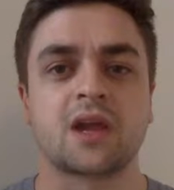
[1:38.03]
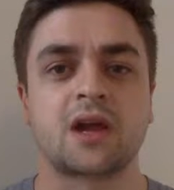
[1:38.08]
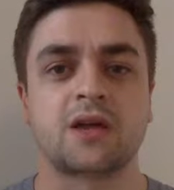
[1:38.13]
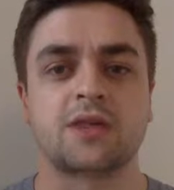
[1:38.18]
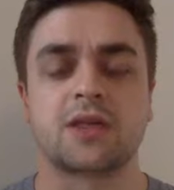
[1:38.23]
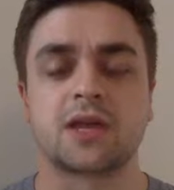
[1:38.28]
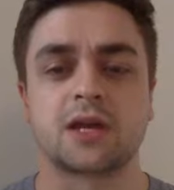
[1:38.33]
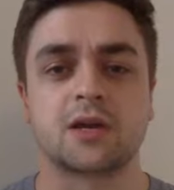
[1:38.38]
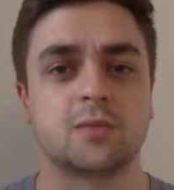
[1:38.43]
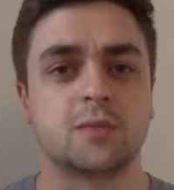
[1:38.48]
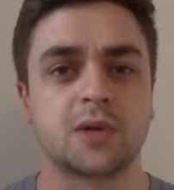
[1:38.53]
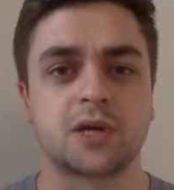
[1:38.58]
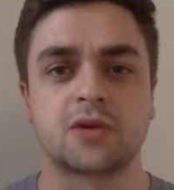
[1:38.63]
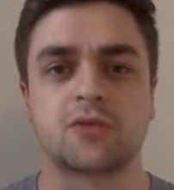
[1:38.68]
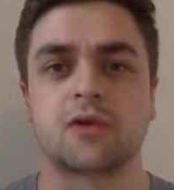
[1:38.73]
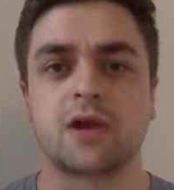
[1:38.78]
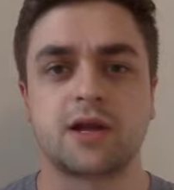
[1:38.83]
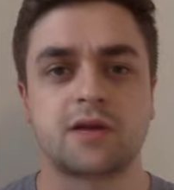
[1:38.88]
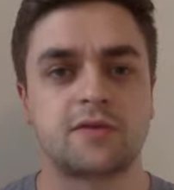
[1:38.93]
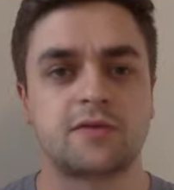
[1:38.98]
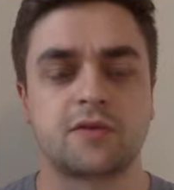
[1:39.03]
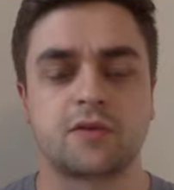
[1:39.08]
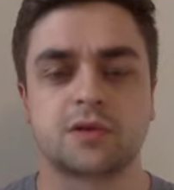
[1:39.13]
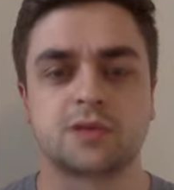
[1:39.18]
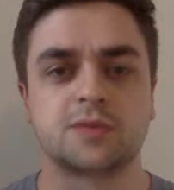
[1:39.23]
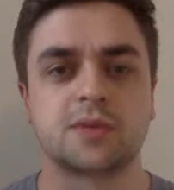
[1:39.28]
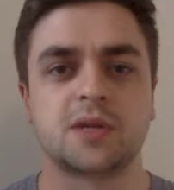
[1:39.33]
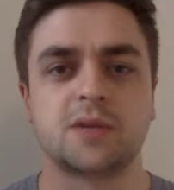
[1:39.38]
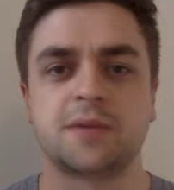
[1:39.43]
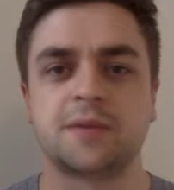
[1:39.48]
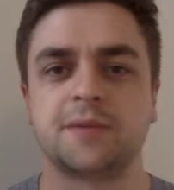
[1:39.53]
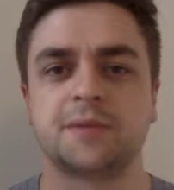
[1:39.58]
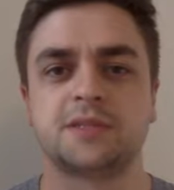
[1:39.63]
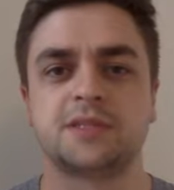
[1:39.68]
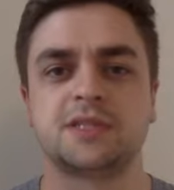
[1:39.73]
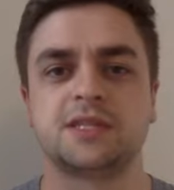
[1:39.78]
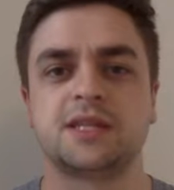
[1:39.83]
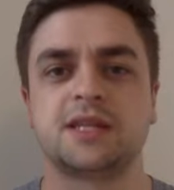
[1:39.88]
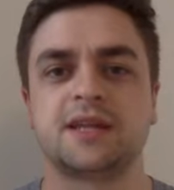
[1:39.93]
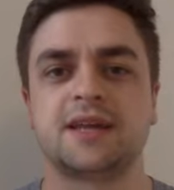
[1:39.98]
I think it'd be great for as many people
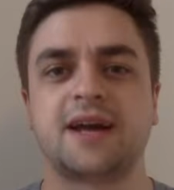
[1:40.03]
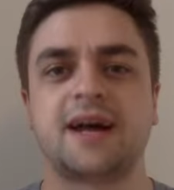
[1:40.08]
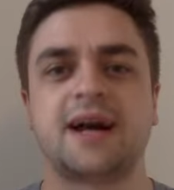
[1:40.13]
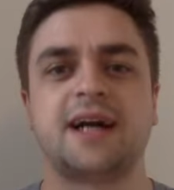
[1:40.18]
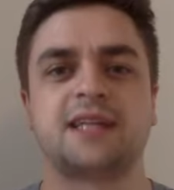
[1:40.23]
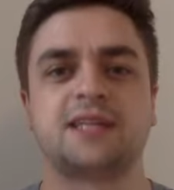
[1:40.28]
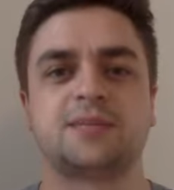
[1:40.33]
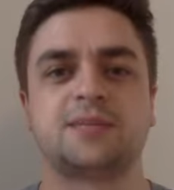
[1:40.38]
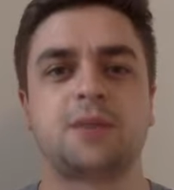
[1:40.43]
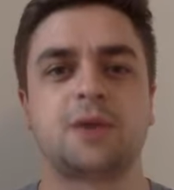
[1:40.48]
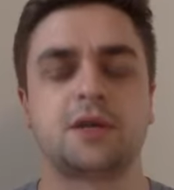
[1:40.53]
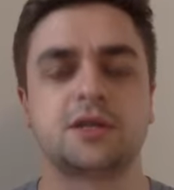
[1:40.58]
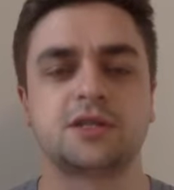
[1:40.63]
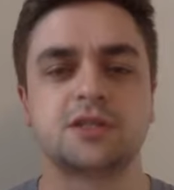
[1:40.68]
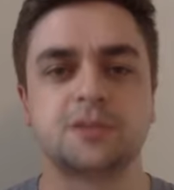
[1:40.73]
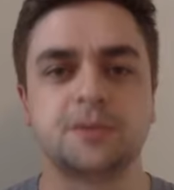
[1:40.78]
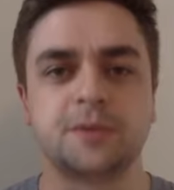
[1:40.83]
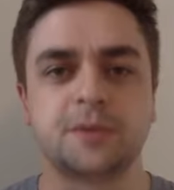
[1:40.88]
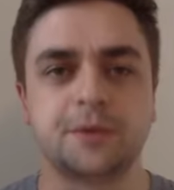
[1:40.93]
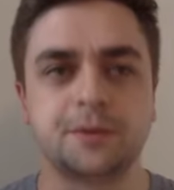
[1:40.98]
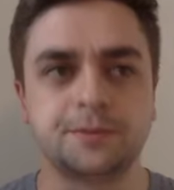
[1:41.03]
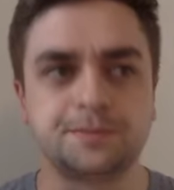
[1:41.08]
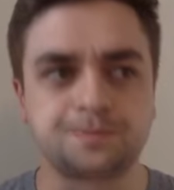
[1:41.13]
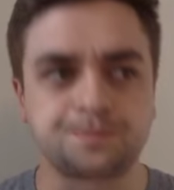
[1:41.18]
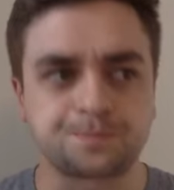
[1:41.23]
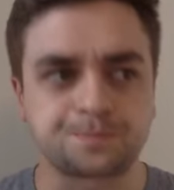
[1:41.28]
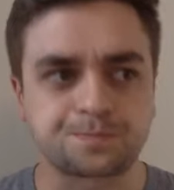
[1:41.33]
to see that as possible.